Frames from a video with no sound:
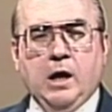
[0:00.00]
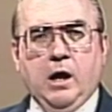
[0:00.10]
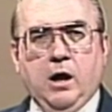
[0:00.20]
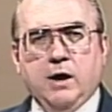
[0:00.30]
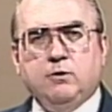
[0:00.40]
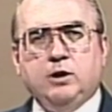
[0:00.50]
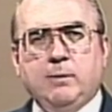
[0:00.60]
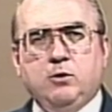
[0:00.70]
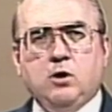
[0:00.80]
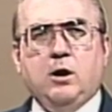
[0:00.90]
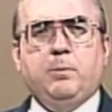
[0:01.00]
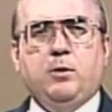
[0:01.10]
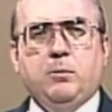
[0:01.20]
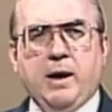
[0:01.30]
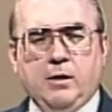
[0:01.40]
Uh, every time you got up
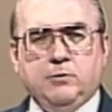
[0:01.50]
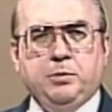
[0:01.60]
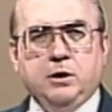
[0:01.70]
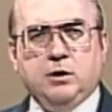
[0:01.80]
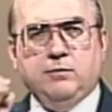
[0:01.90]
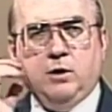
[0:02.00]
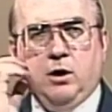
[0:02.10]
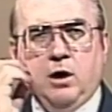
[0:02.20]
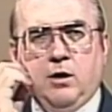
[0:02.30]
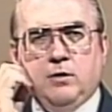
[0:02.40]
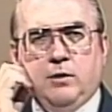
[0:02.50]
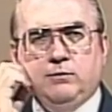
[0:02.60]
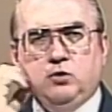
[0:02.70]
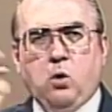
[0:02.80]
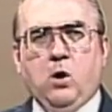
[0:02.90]
on a mountain peak of, uh,
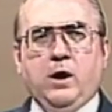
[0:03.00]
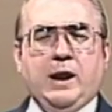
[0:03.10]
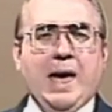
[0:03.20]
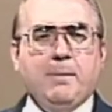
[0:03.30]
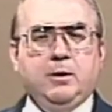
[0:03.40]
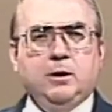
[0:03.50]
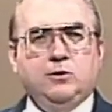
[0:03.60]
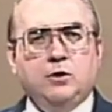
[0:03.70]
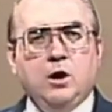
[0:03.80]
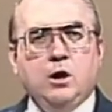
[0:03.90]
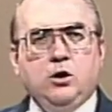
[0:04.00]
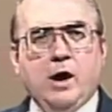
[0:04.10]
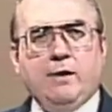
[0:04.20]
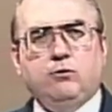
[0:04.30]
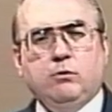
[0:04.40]
of joy and happiness, you
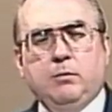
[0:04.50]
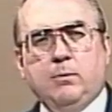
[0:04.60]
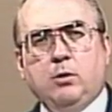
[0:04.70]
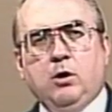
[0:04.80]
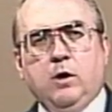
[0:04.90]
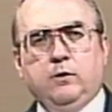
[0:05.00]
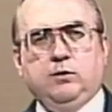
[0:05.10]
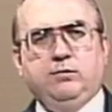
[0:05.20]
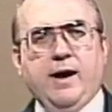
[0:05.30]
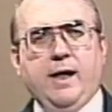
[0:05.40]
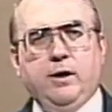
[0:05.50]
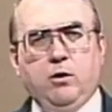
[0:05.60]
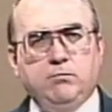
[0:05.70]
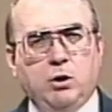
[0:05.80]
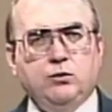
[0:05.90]
have to remember there's a valley
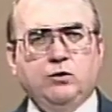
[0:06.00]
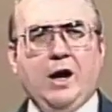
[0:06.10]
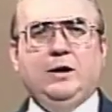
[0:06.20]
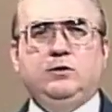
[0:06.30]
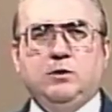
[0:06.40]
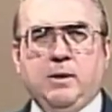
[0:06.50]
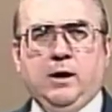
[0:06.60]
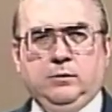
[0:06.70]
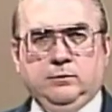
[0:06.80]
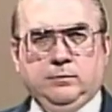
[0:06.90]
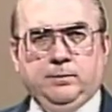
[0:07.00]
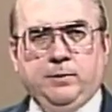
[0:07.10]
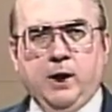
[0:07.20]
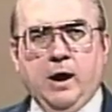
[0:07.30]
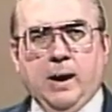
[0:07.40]
on both sides of the mountain.
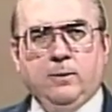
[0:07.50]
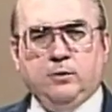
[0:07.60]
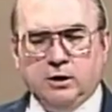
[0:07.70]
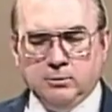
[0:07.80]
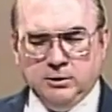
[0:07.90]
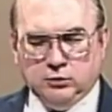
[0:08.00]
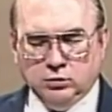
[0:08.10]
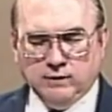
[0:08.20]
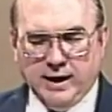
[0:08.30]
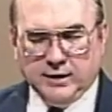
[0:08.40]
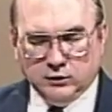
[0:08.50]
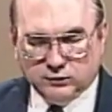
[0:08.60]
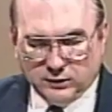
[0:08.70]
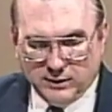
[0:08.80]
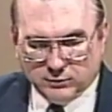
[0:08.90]
And there tend to be two valleys
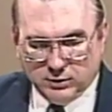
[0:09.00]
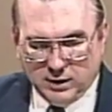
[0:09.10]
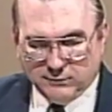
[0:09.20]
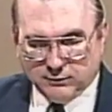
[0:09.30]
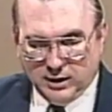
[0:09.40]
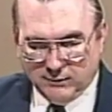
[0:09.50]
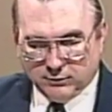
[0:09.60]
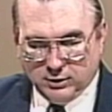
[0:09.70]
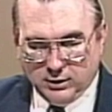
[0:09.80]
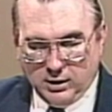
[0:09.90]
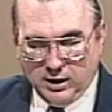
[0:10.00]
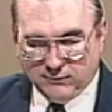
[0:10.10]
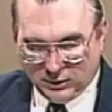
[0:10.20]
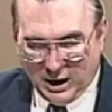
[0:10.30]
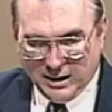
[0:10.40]
for every, every, every, uh,
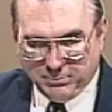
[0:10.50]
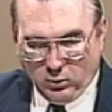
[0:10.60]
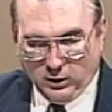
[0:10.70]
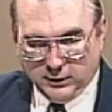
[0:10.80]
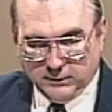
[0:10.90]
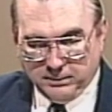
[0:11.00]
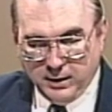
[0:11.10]
every high point.